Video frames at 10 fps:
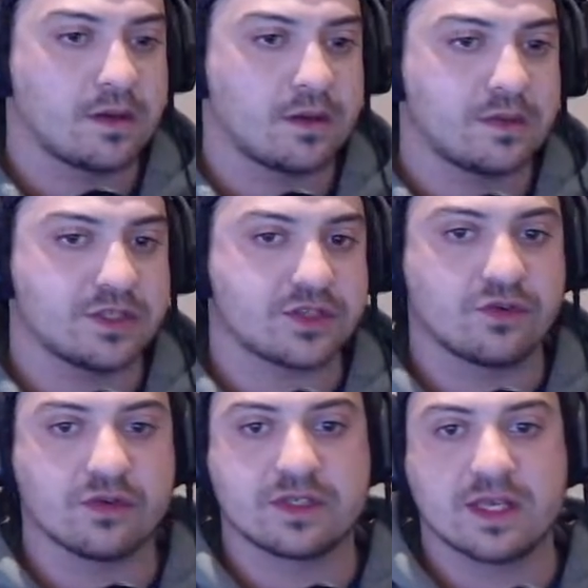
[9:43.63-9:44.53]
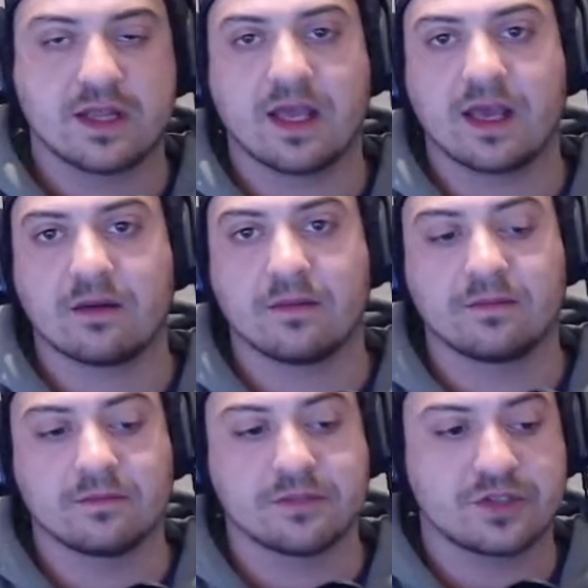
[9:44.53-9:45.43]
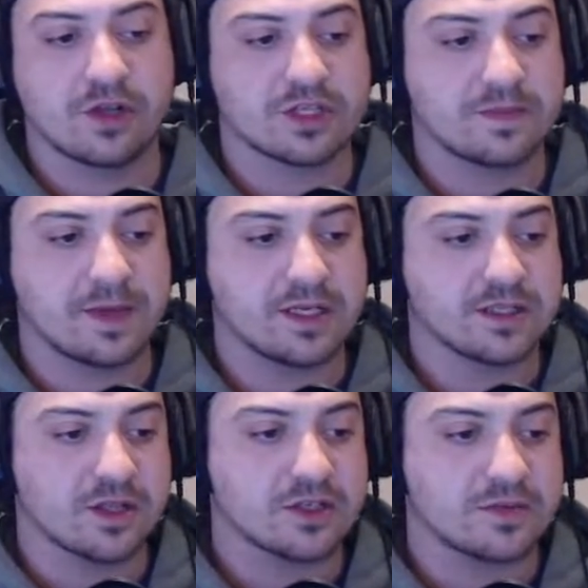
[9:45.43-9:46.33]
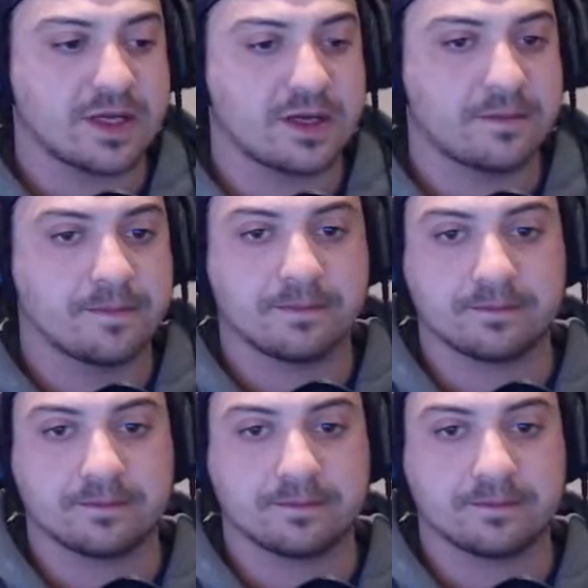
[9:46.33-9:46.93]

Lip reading: We just cruise in there, slow speed, slow speed.